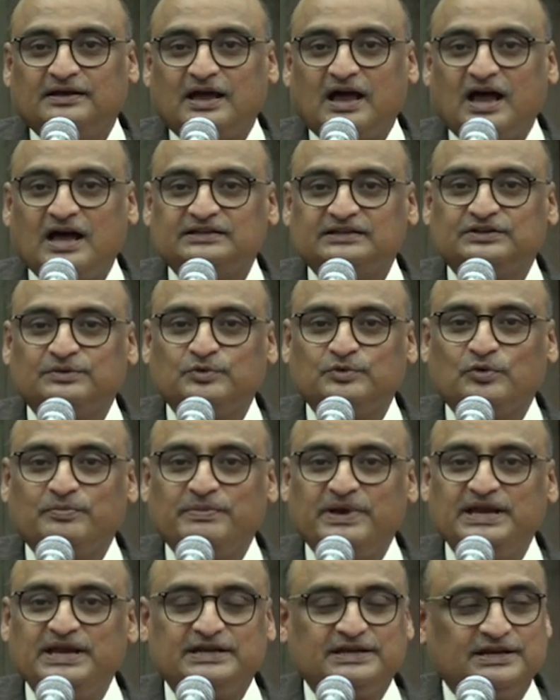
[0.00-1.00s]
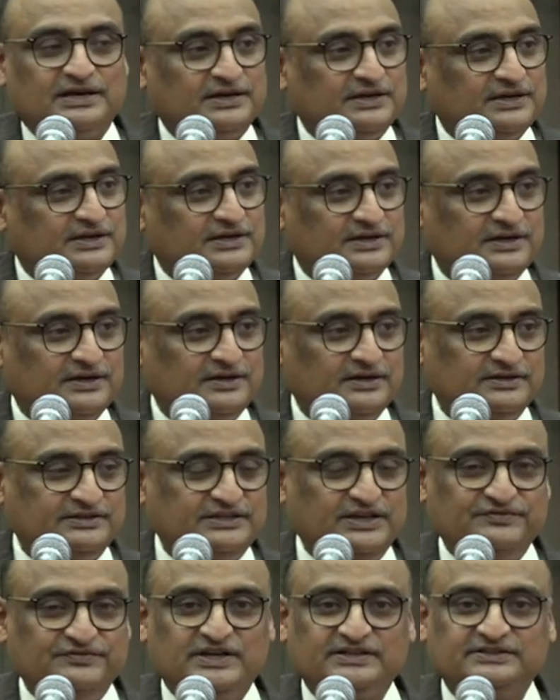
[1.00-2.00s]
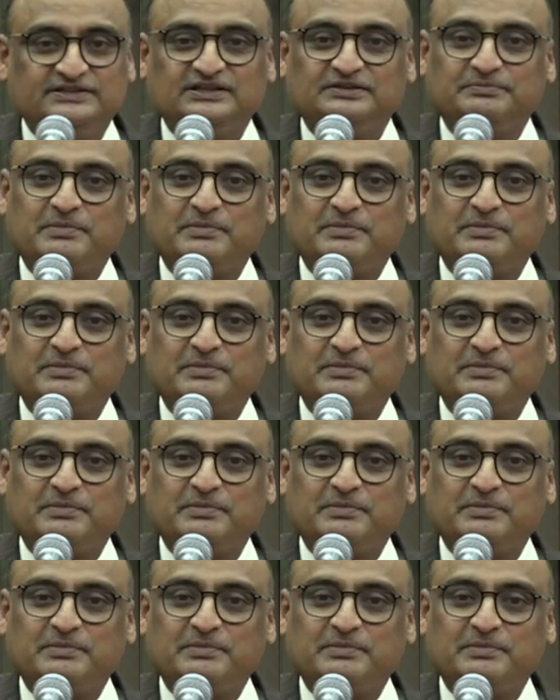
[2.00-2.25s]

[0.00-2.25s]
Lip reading: asked him to meet Chief Justice